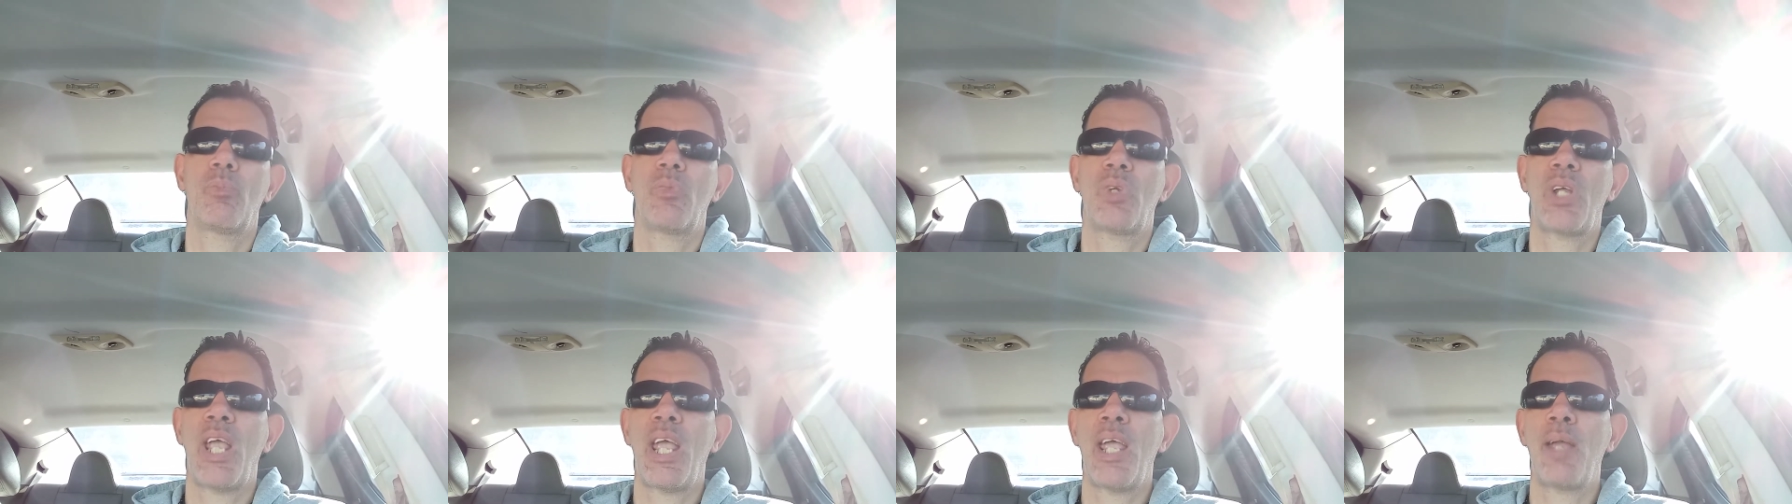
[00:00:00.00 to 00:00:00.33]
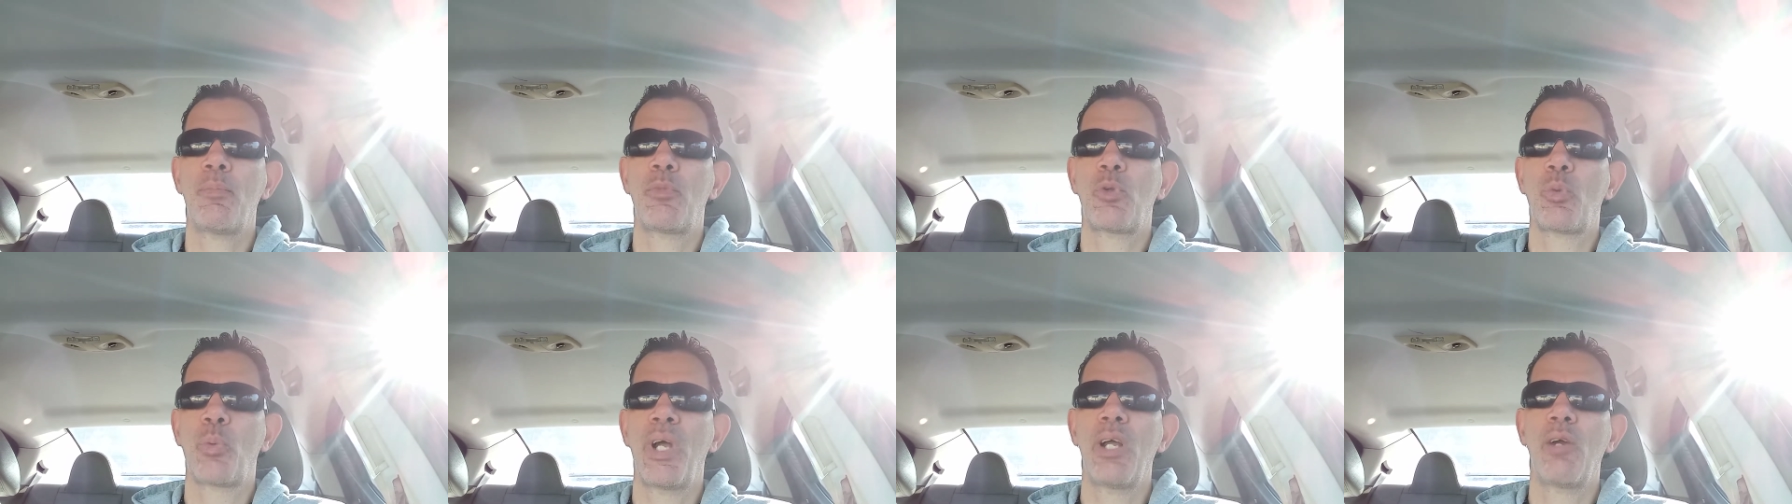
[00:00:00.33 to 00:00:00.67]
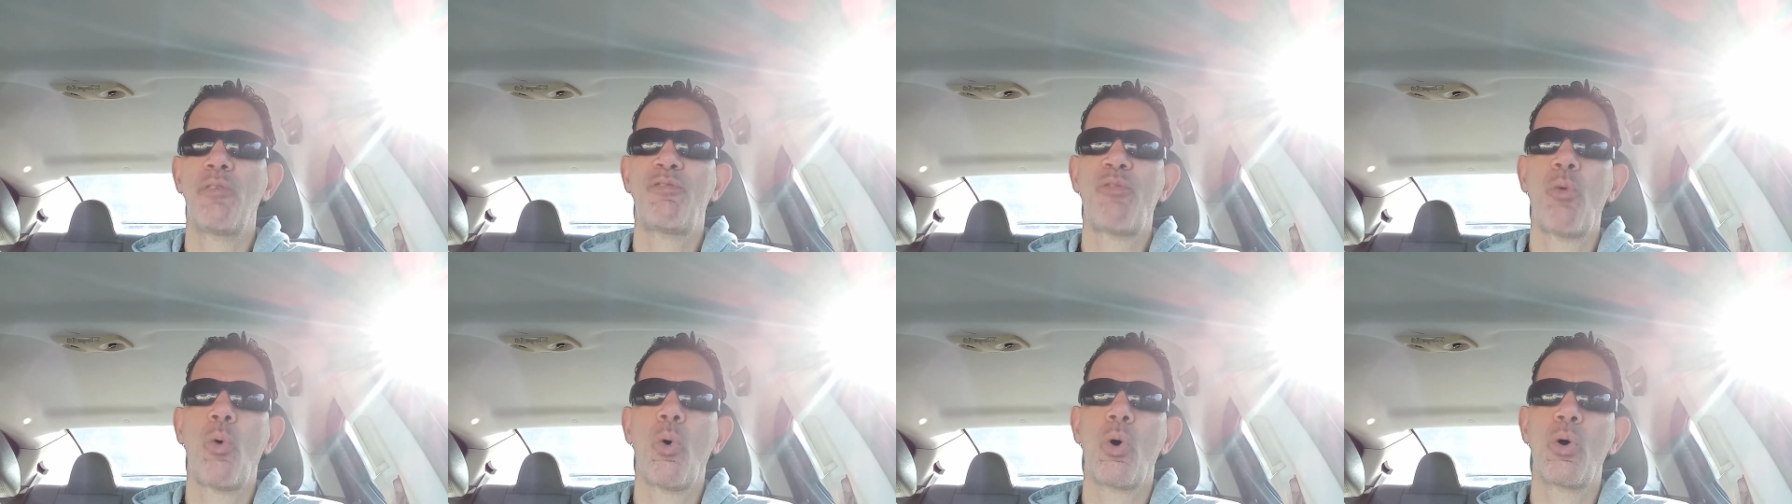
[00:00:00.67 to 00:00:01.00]
Game three
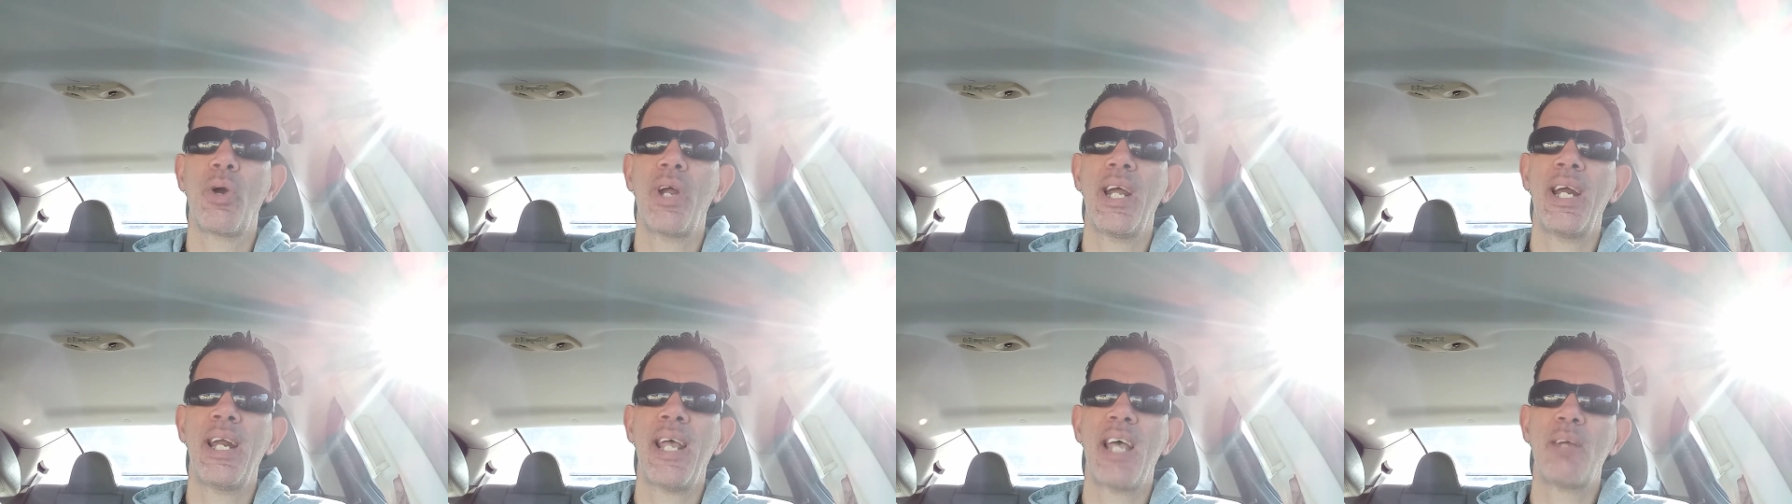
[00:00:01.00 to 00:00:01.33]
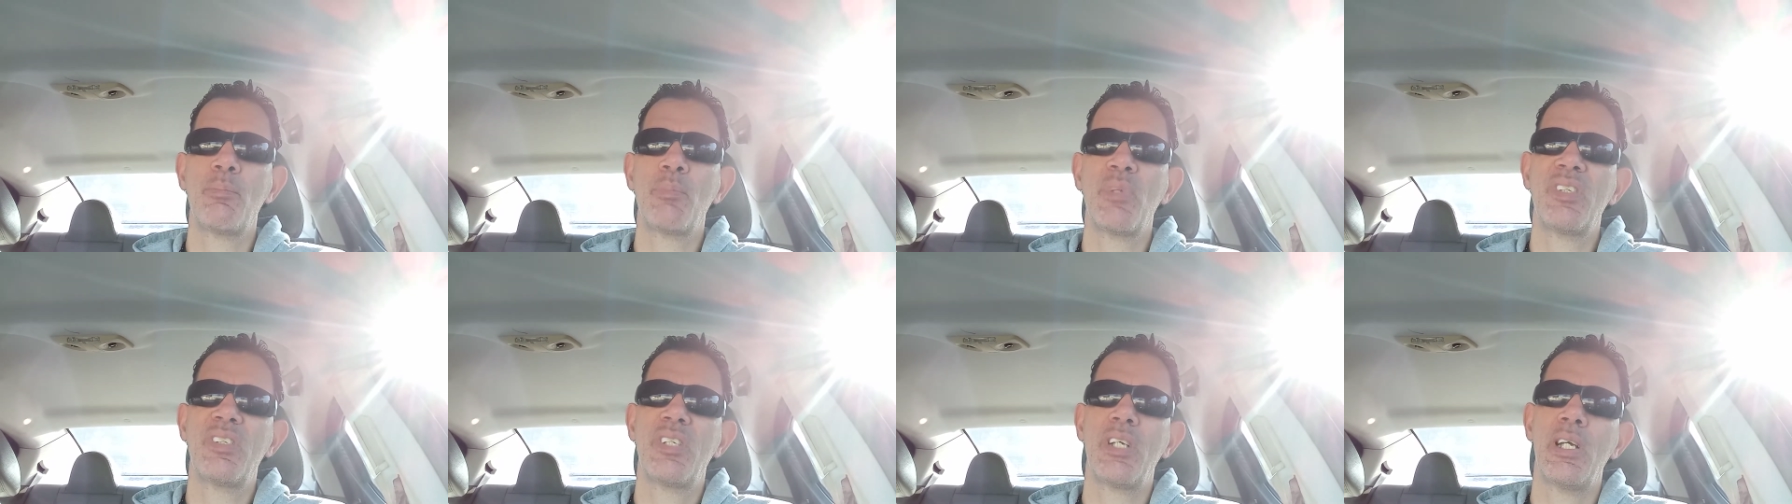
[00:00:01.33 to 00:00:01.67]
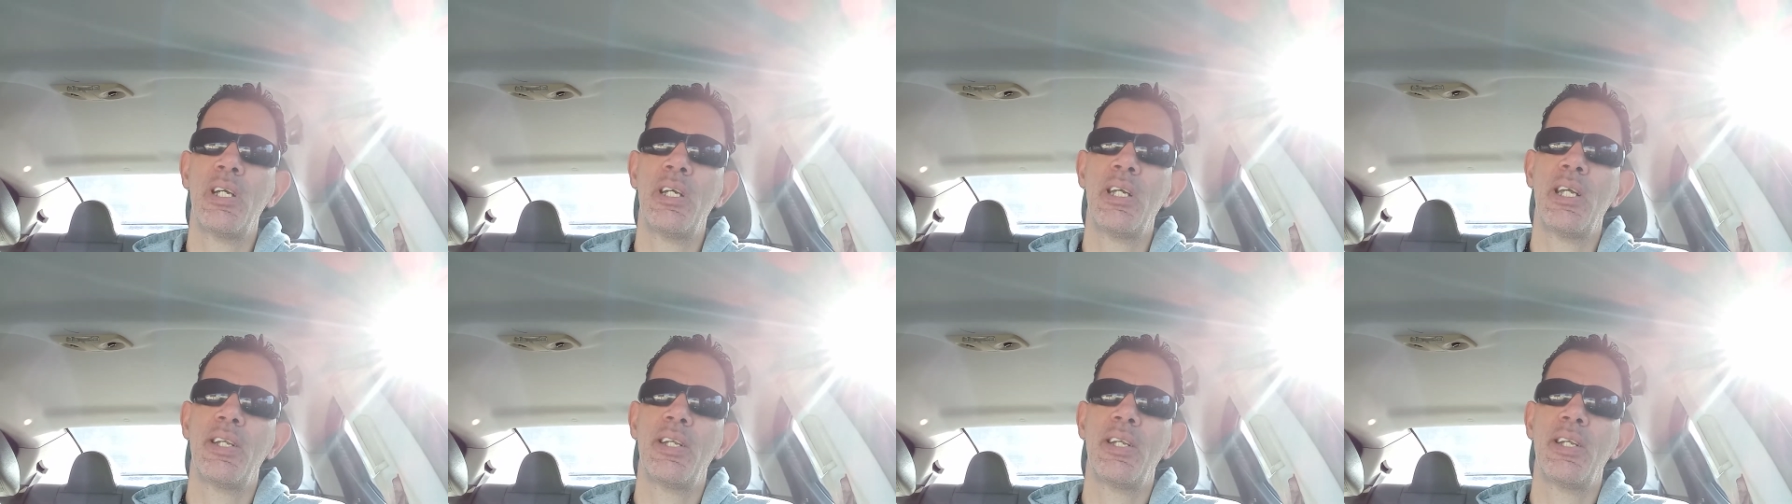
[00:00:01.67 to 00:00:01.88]
and four in Edmonton,